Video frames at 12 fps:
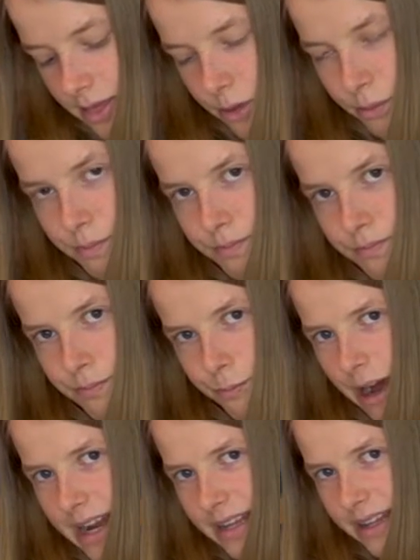the
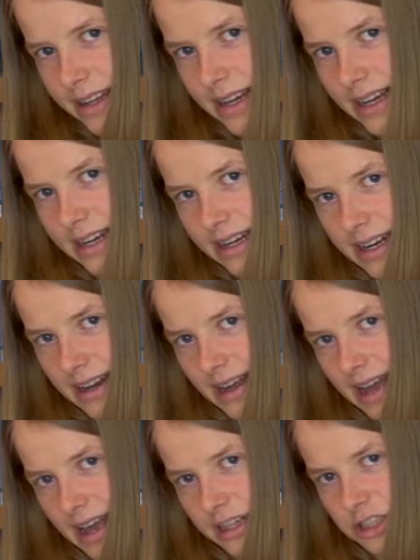brain can
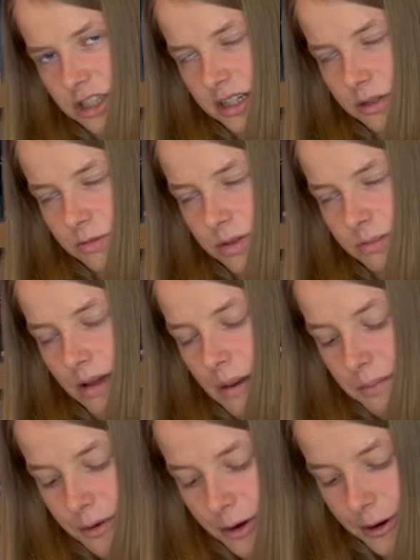actually
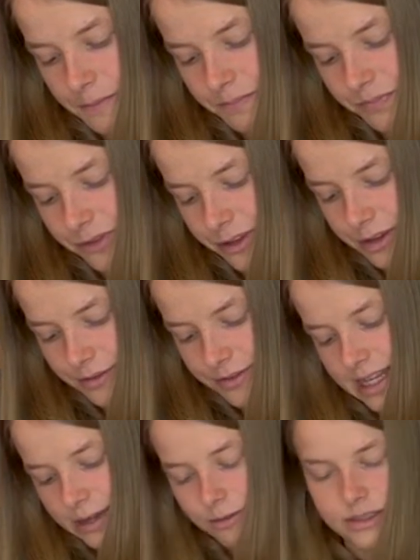remember sort of
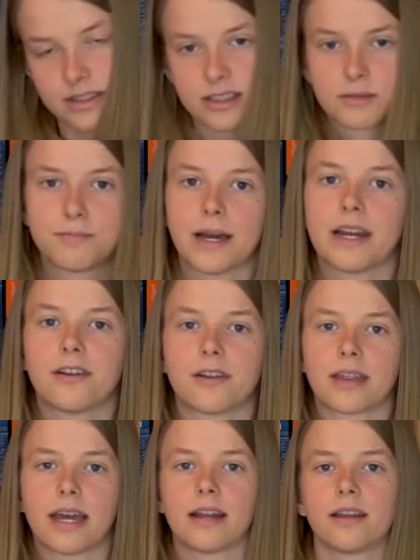sequences better
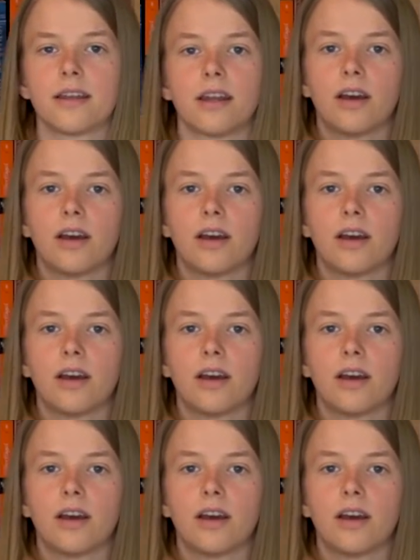than,